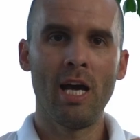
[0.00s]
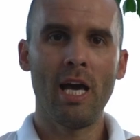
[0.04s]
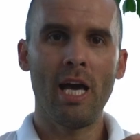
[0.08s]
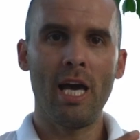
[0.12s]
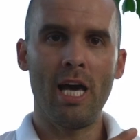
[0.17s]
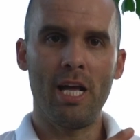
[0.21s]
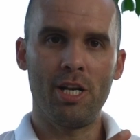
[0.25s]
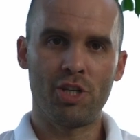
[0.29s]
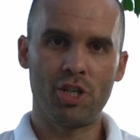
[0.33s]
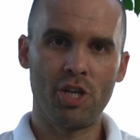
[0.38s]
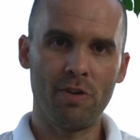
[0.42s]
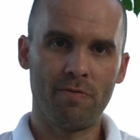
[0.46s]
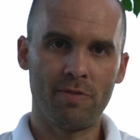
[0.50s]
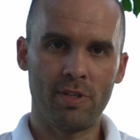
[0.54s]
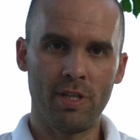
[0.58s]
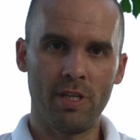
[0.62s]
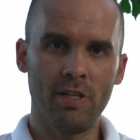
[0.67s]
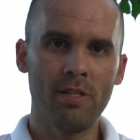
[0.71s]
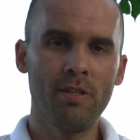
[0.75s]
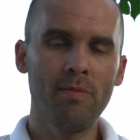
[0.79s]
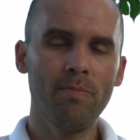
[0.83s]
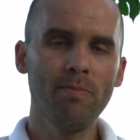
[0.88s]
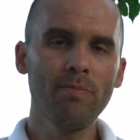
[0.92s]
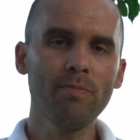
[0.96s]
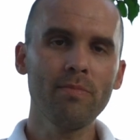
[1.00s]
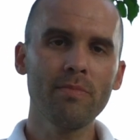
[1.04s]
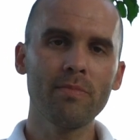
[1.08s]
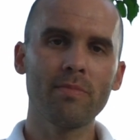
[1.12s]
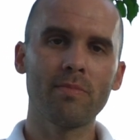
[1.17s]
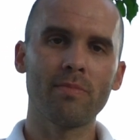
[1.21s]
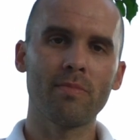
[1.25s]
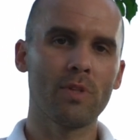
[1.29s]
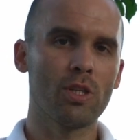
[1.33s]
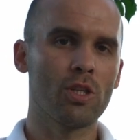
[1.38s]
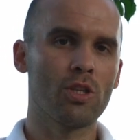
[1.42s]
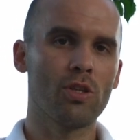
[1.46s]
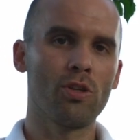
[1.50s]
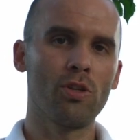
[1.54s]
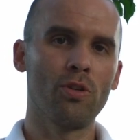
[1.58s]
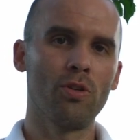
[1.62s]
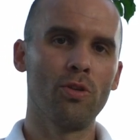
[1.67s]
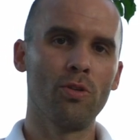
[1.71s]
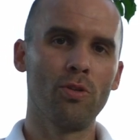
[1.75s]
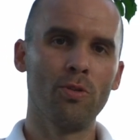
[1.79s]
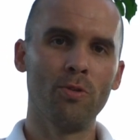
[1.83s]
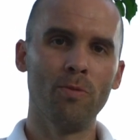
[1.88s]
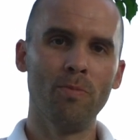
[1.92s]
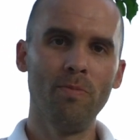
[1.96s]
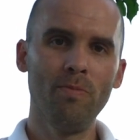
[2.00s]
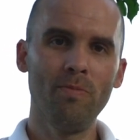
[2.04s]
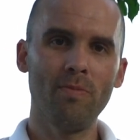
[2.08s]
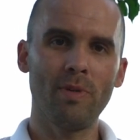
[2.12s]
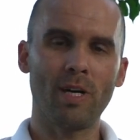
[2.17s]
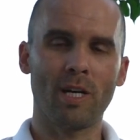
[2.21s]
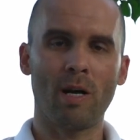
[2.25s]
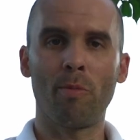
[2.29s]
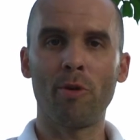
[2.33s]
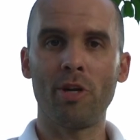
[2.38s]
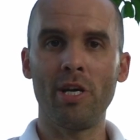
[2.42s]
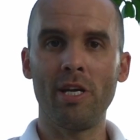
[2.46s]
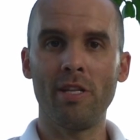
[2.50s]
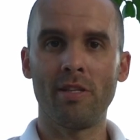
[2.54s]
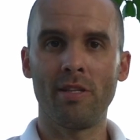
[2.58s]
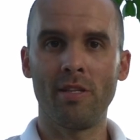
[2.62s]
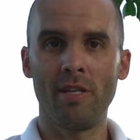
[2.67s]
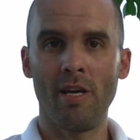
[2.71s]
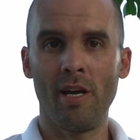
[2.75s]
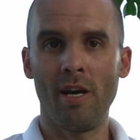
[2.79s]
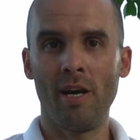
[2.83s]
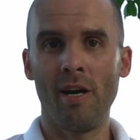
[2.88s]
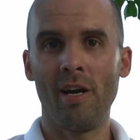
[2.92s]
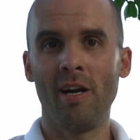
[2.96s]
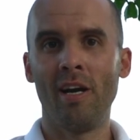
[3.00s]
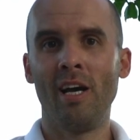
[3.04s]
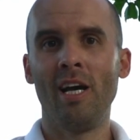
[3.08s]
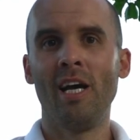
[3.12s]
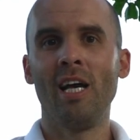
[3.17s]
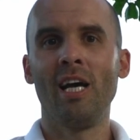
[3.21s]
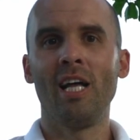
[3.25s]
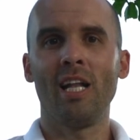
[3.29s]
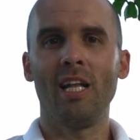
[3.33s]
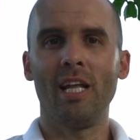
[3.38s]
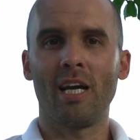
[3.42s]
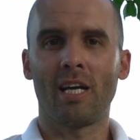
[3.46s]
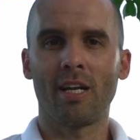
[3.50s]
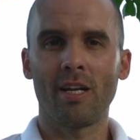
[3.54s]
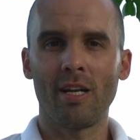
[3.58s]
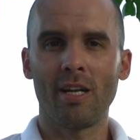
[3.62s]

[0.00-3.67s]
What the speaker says: and shifted to accommodate the like